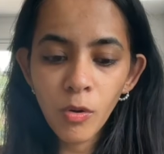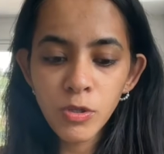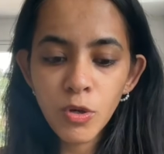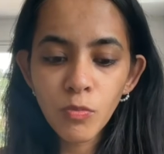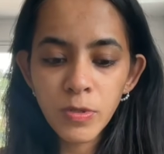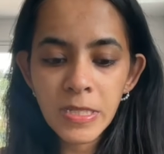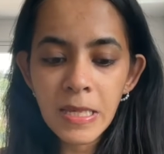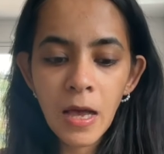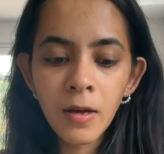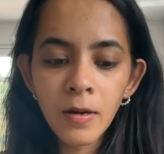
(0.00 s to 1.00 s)
Also, it
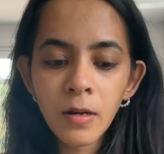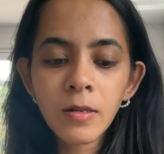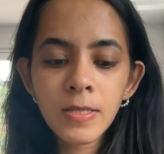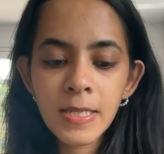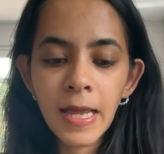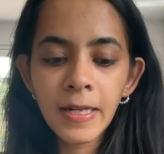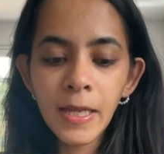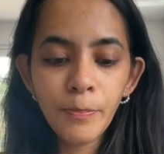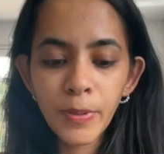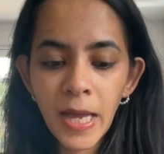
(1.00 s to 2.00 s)
was
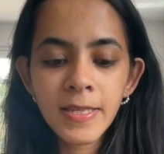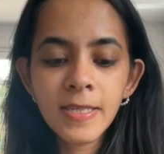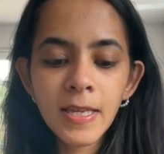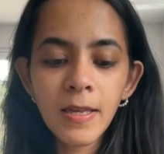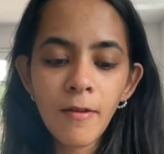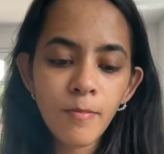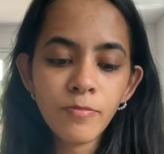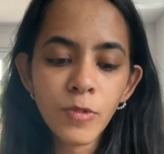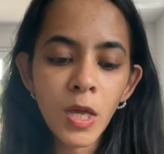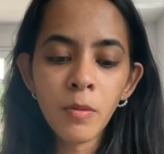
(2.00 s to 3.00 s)
slightly pricey
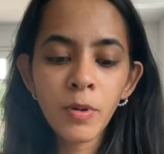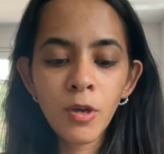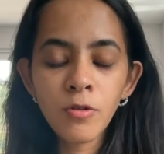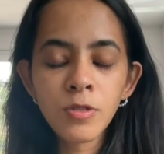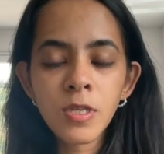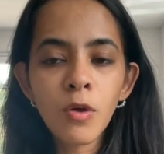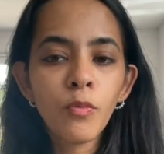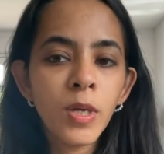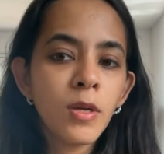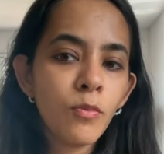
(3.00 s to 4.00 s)
because
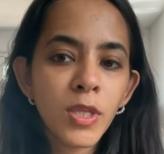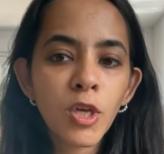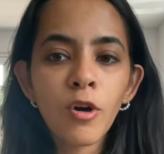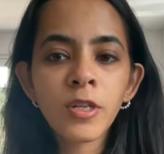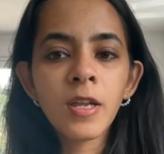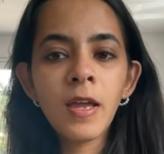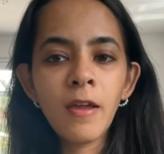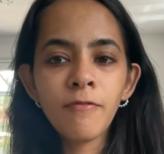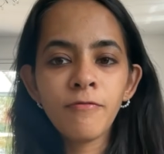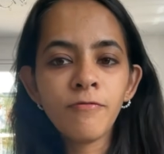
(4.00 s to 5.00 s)
we thought
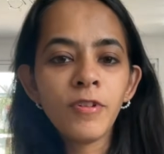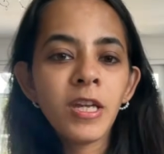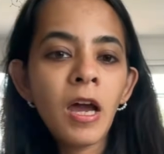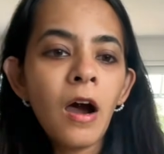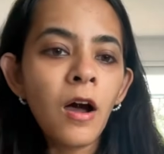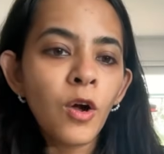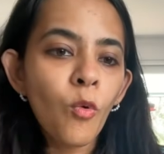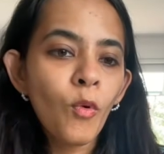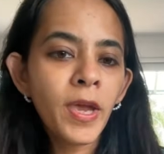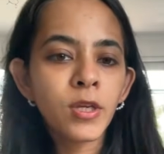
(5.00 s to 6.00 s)
if we are
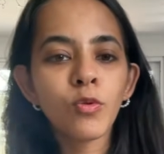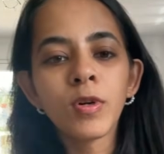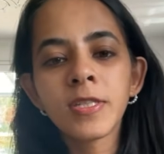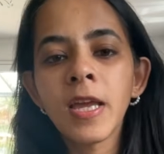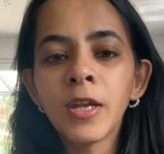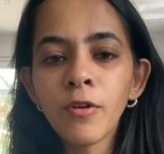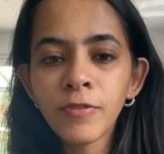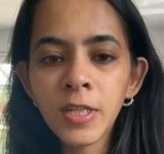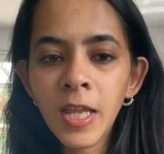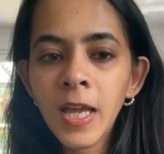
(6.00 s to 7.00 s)
going towards the end
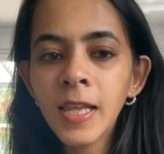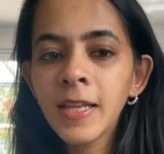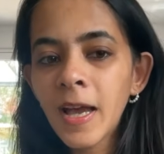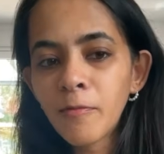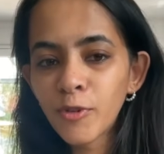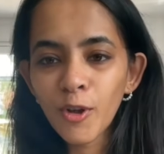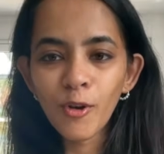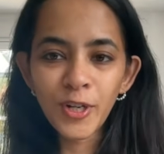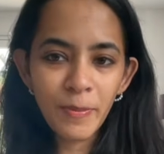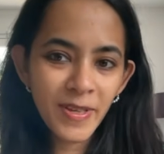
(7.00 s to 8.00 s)
of the day, Liam would
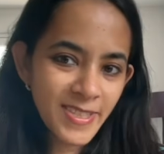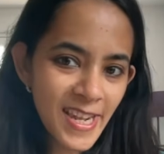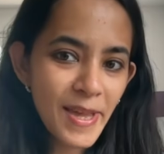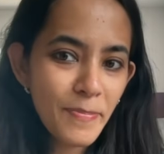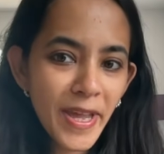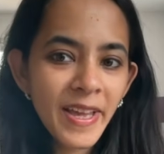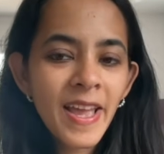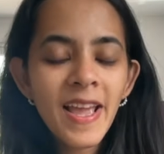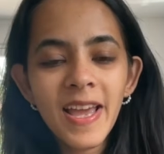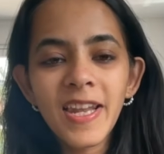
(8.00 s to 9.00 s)
already be sleeping,
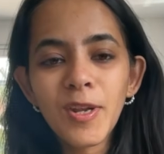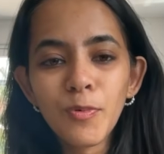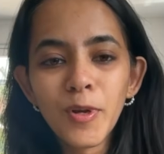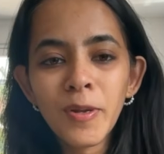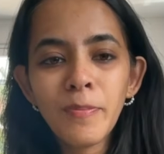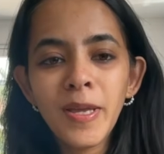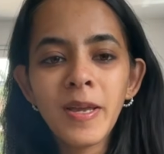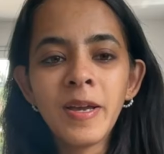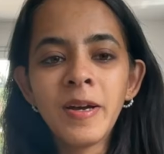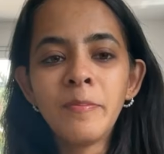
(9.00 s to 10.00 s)
and it
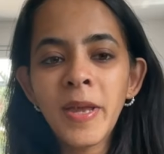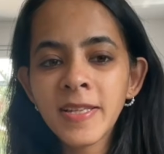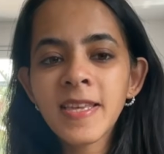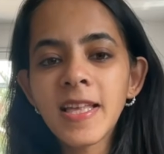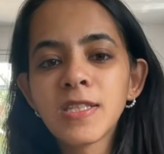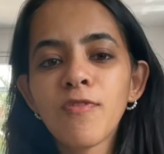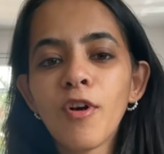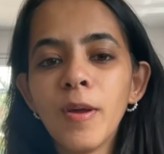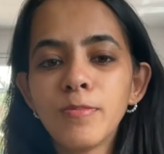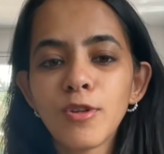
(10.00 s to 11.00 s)
wouldn't make sense
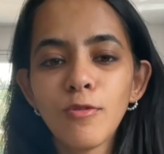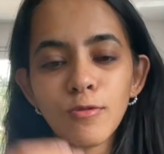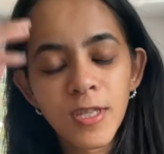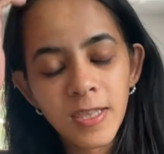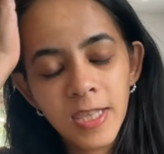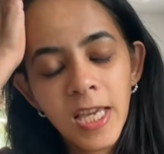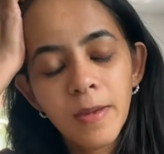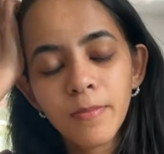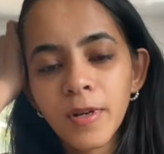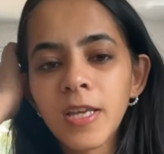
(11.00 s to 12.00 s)
for him to use
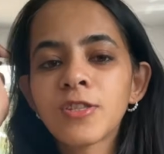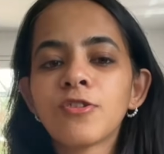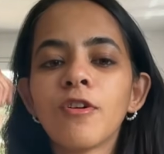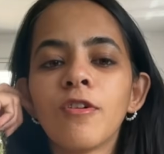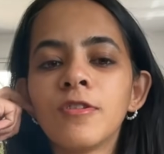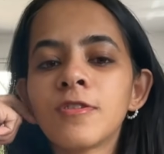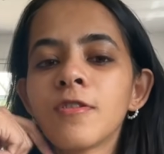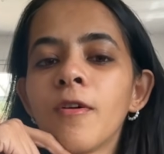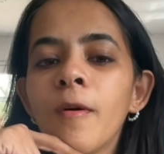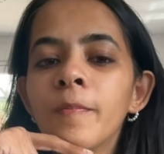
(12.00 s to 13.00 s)
theme restaurants
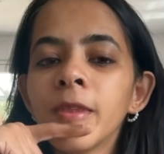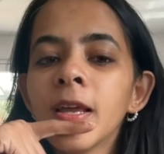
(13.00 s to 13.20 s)
or